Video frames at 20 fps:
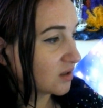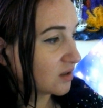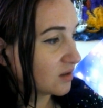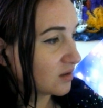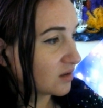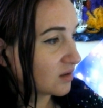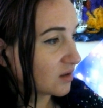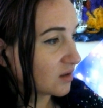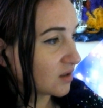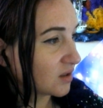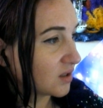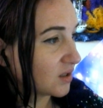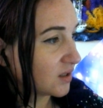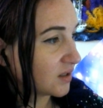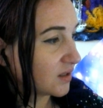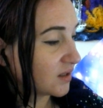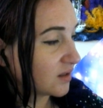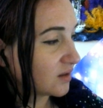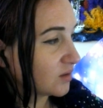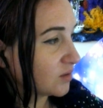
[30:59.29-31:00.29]
the
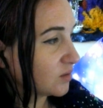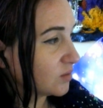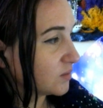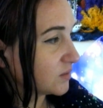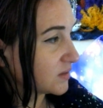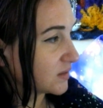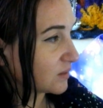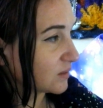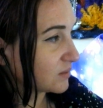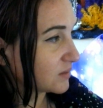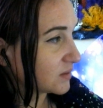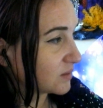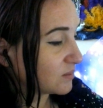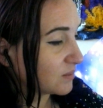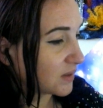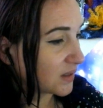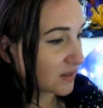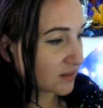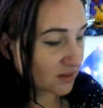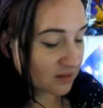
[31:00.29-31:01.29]
colour. Oh, so that was a
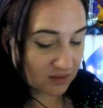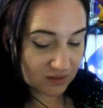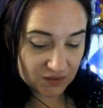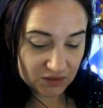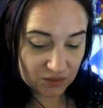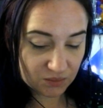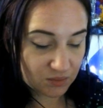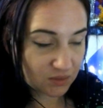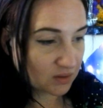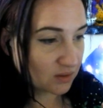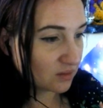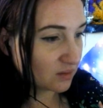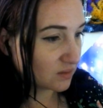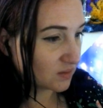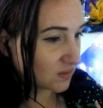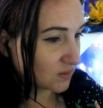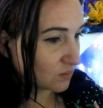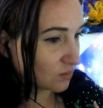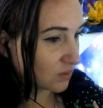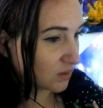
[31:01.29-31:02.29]
mad customer. So
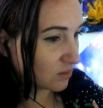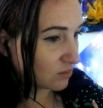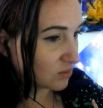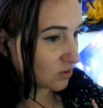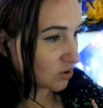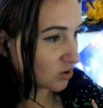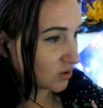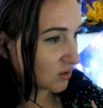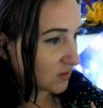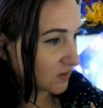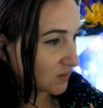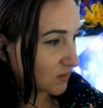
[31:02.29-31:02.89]
why was she so